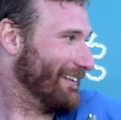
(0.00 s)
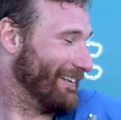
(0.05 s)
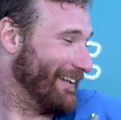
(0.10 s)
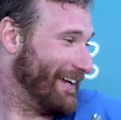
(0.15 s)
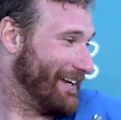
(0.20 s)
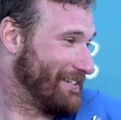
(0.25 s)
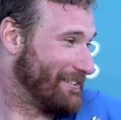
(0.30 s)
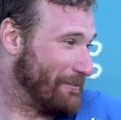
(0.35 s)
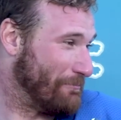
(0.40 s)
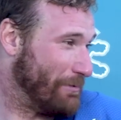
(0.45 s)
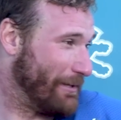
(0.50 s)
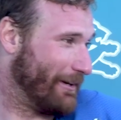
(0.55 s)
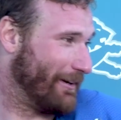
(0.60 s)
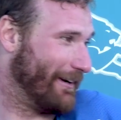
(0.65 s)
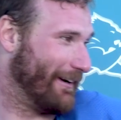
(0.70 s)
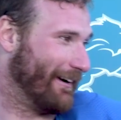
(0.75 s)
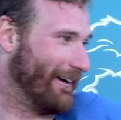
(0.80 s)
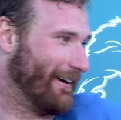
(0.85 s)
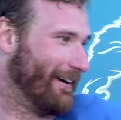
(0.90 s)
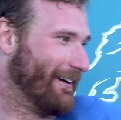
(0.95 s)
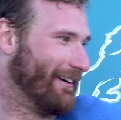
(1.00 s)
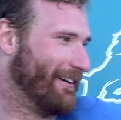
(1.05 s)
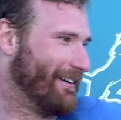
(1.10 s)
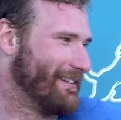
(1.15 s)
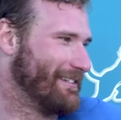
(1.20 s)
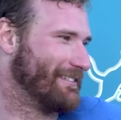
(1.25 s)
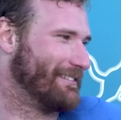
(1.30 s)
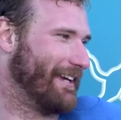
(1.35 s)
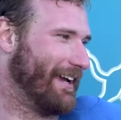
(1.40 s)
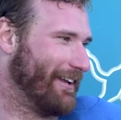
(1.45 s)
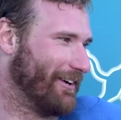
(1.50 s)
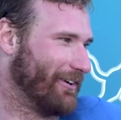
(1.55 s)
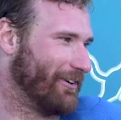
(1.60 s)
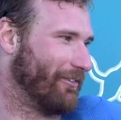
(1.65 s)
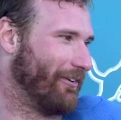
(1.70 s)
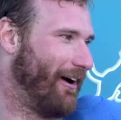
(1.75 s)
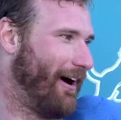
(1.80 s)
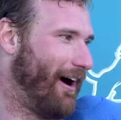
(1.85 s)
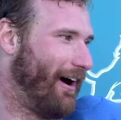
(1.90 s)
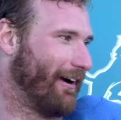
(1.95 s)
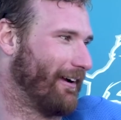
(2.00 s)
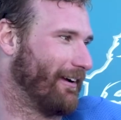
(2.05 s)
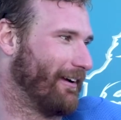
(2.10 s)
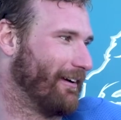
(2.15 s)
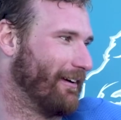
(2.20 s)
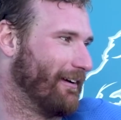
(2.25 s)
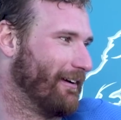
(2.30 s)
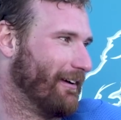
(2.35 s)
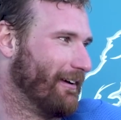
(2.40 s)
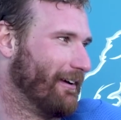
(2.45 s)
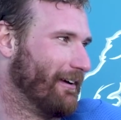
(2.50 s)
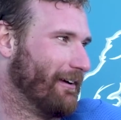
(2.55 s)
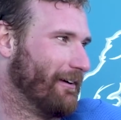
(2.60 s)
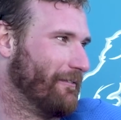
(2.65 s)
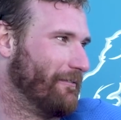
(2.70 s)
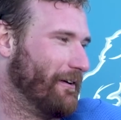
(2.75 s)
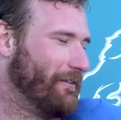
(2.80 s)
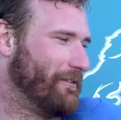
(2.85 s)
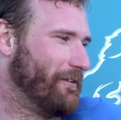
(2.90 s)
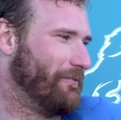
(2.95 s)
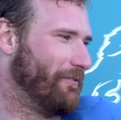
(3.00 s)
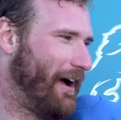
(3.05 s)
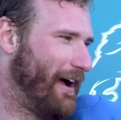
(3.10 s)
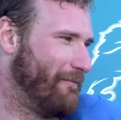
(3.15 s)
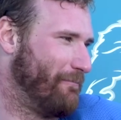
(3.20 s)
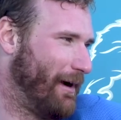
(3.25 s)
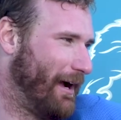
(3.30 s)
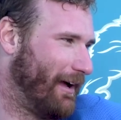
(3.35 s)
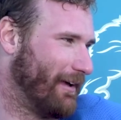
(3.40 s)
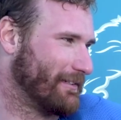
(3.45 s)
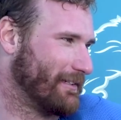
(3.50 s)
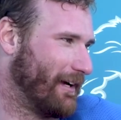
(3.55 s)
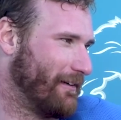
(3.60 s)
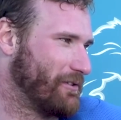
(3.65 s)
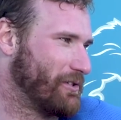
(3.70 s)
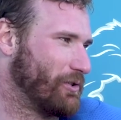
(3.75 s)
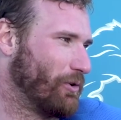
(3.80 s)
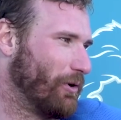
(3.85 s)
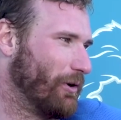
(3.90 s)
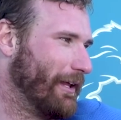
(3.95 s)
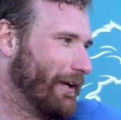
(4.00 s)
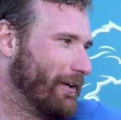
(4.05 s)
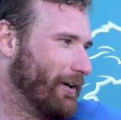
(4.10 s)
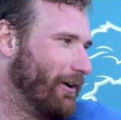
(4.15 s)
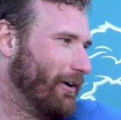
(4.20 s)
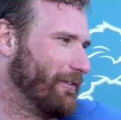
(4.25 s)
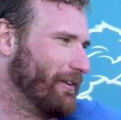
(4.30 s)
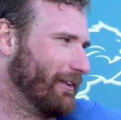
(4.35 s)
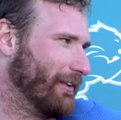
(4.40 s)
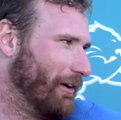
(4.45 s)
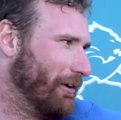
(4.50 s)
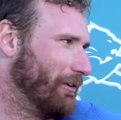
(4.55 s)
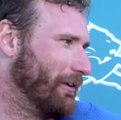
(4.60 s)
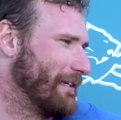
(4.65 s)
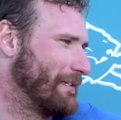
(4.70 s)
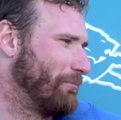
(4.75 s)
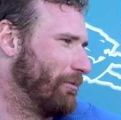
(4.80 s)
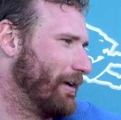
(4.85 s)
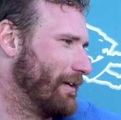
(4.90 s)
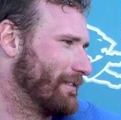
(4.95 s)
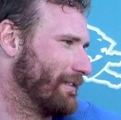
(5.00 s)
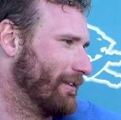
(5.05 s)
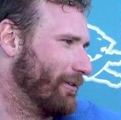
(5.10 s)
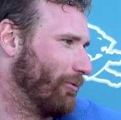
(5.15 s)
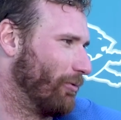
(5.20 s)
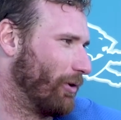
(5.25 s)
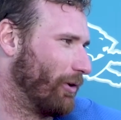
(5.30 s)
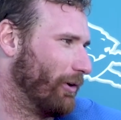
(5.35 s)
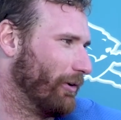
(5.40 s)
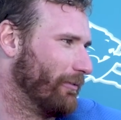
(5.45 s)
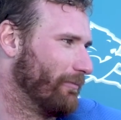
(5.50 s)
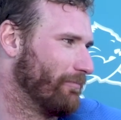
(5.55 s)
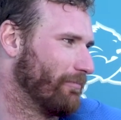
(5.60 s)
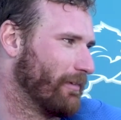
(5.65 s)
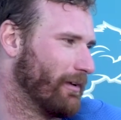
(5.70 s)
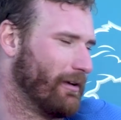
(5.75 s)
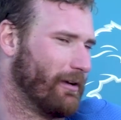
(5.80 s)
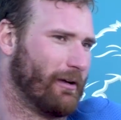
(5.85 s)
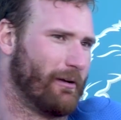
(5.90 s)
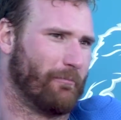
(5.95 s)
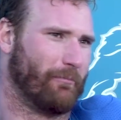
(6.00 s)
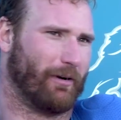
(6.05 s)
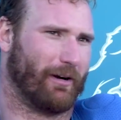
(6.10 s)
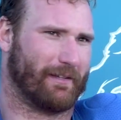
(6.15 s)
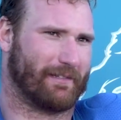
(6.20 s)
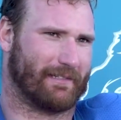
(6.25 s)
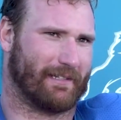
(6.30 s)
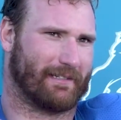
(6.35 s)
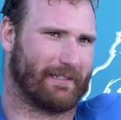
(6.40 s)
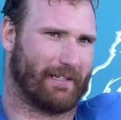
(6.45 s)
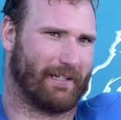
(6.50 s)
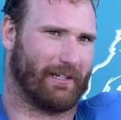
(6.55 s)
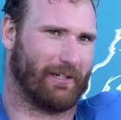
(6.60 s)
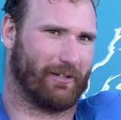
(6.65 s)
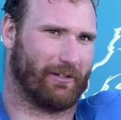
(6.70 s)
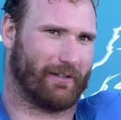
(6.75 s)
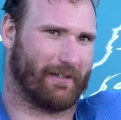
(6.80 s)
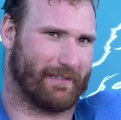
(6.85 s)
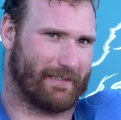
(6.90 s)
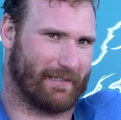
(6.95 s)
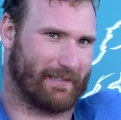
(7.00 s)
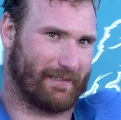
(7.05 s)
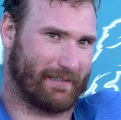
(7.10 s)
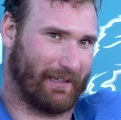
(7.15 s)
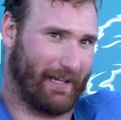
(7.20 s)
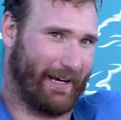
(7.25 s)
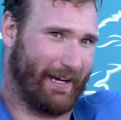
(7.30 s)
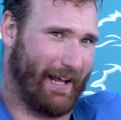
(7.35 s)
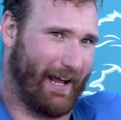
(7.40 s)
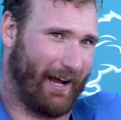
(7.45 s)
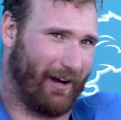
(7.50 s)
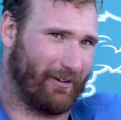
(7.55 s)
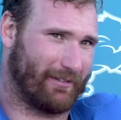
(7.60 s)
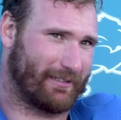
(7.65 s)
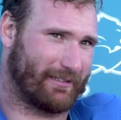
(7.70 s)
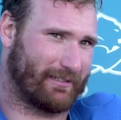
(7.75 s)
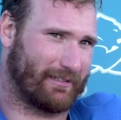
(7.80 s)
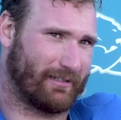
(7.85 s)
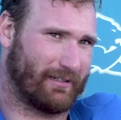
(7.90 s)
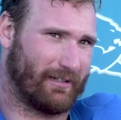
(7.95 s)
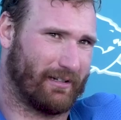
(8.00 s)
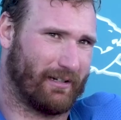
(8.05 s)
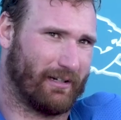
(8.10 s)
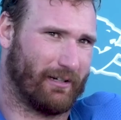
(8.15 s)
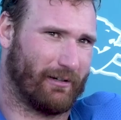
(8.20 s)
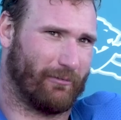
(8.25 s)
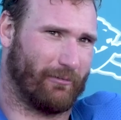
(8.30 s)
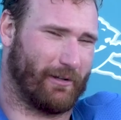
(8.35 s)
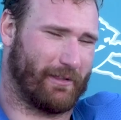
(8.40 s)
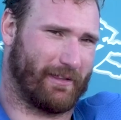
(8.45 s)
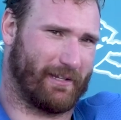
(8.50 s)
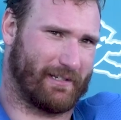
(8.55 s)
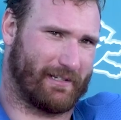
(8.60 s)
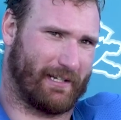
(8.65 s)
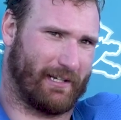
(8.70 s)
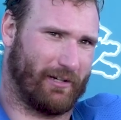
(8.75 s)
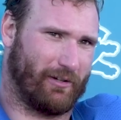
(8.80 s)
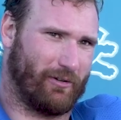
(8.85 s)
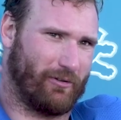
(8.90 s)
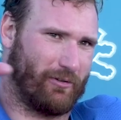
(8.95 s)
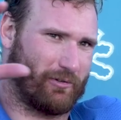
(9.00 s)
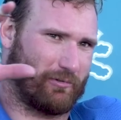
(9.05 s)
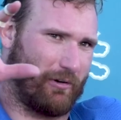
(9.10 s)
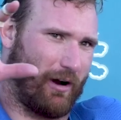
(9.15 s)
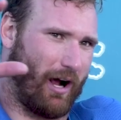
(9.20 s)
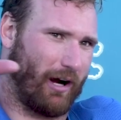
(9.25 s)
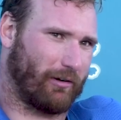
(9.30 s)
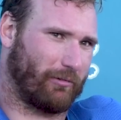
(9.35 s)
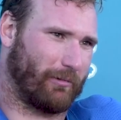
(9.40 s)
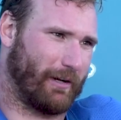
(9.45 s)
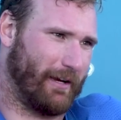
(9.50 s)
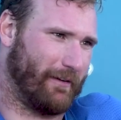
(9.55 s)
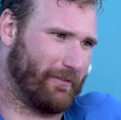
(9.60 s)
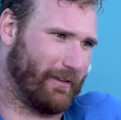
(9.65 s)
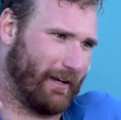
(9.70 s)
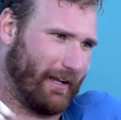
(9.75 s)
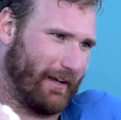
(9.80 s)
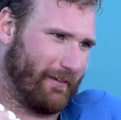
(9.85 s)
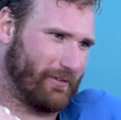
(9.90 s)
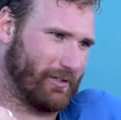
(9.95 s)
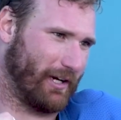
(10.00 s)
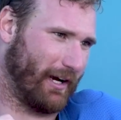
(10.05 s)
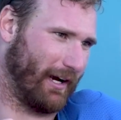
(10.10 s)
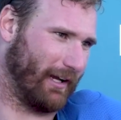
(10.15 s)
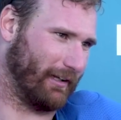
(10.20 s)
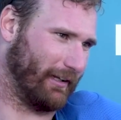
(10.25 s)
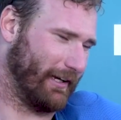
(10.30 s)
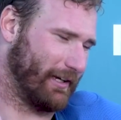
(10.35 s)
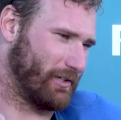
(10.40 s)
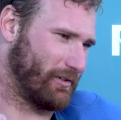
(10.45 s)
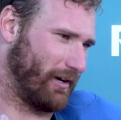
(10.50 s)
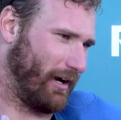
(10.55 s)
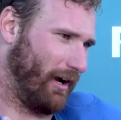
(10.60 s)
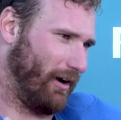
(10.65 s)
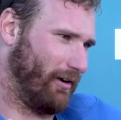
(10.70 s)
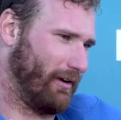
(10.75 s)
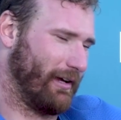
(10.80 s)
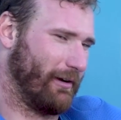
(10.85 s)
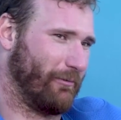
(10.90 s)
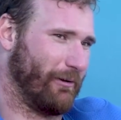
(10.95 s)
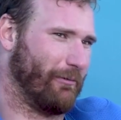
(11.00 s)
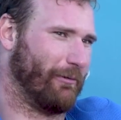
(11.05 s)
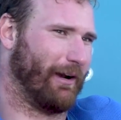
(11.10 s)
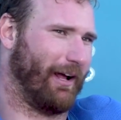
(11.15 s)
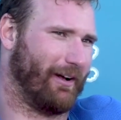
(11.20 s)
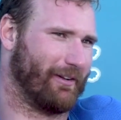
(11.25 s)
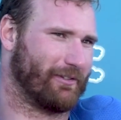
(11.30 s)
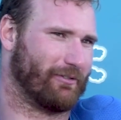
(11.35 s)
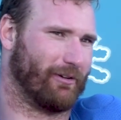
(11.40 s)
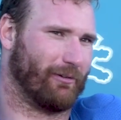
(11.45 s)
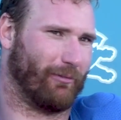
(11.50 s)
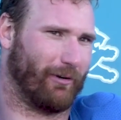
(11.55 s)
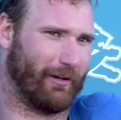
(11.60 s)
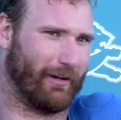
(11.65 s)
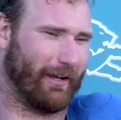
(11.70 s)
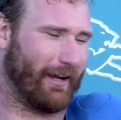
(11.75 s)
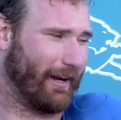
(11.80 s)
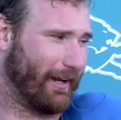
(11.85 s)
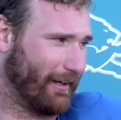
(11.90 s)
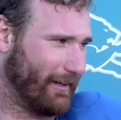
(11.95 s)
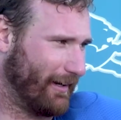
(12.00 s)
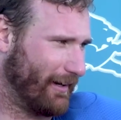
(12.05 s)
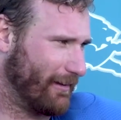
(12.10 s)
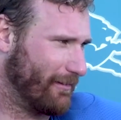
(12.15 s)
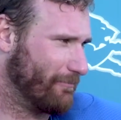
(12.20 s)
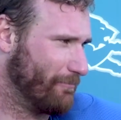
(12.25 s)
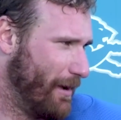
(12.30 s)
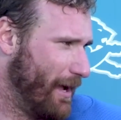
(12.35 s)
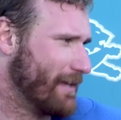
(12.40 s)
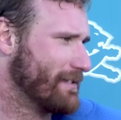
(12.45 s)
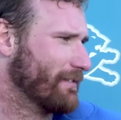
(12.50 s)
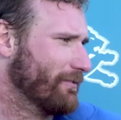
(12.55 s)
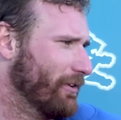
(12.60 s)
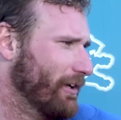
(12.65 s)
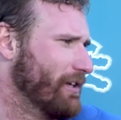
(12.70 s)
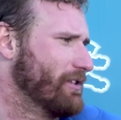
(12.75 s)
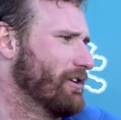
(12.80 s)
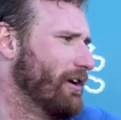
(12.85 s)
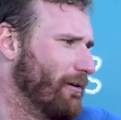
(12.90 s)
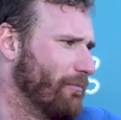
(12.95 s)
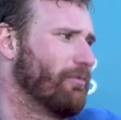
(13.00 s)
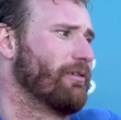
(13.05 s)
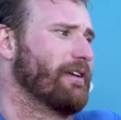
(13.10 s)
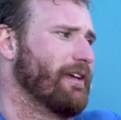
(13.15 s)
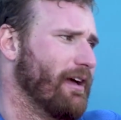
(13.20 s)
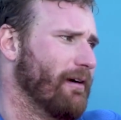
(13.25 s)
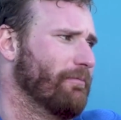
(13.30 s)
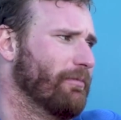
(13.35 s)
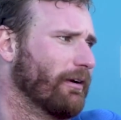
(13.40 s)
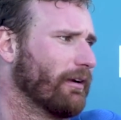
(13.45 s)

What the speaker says: Lake Superior, Standard Rock, 55 miles offshore. They call it the loneliest place in the world, but it's this lighthouse with this huge rock reef that have giant lake trout. And we went out to it one day and I caught a massive lake trout, pretty epic.